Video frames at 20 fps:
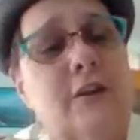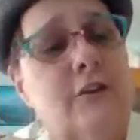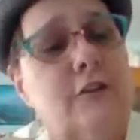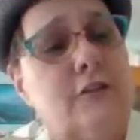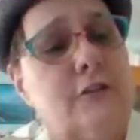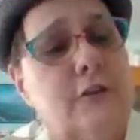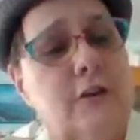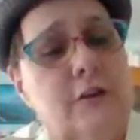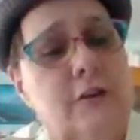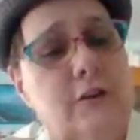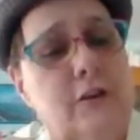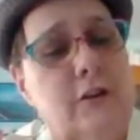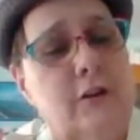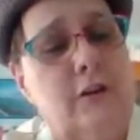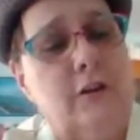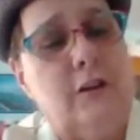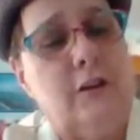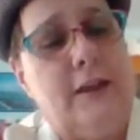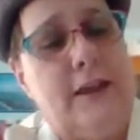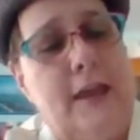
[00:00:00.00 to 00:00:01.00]
it's got a
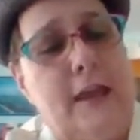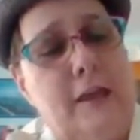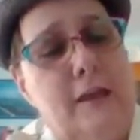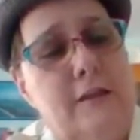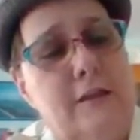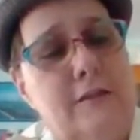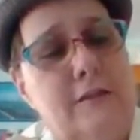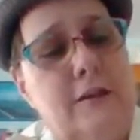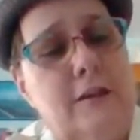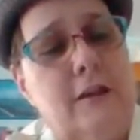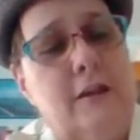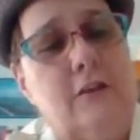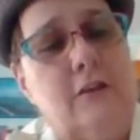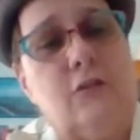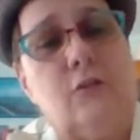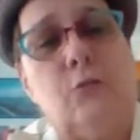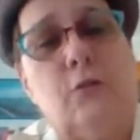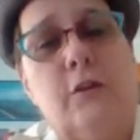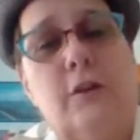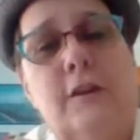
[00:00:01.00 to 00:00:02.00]
little hangy thing,
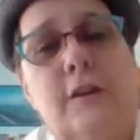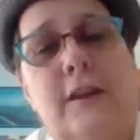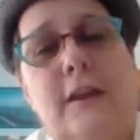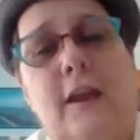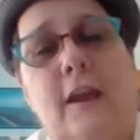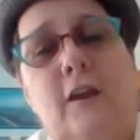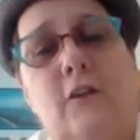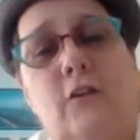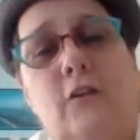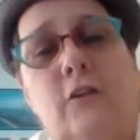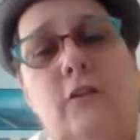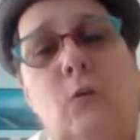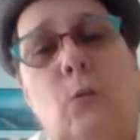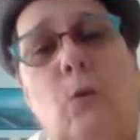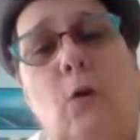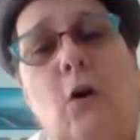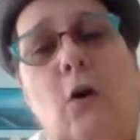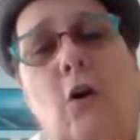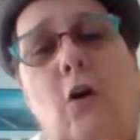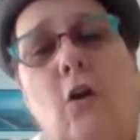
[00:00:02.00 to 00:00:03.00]
so you can hang it on the
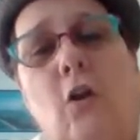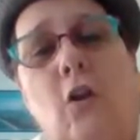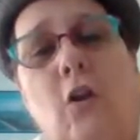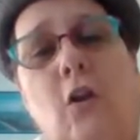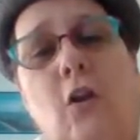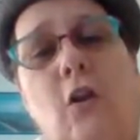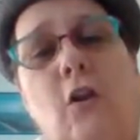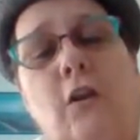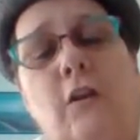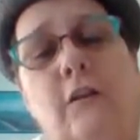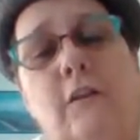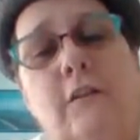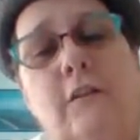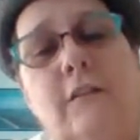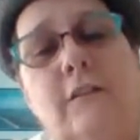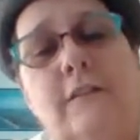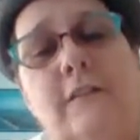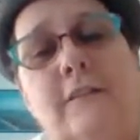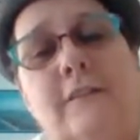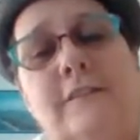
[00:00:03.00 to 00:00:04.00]
wall.
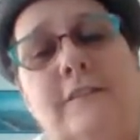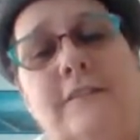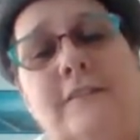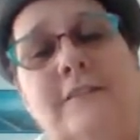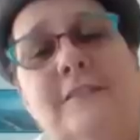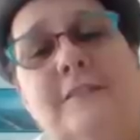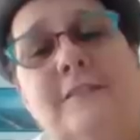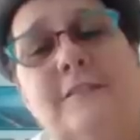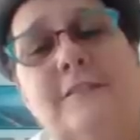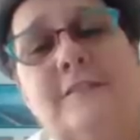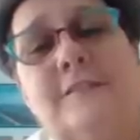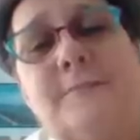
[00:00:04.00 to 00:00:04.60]
I love